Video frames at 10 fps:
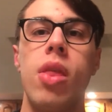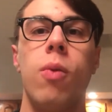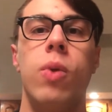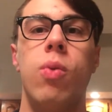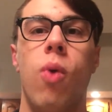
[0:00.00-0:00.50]

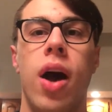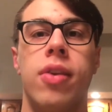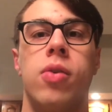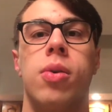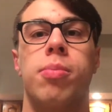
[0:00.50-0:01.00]
We
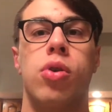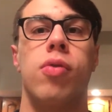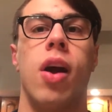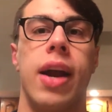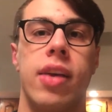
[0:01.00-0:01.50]
want to
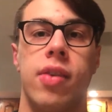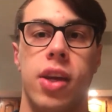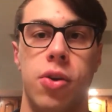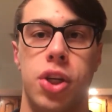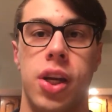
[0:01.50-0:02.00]
improve our
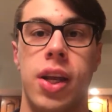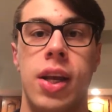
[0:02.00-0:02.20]
execution.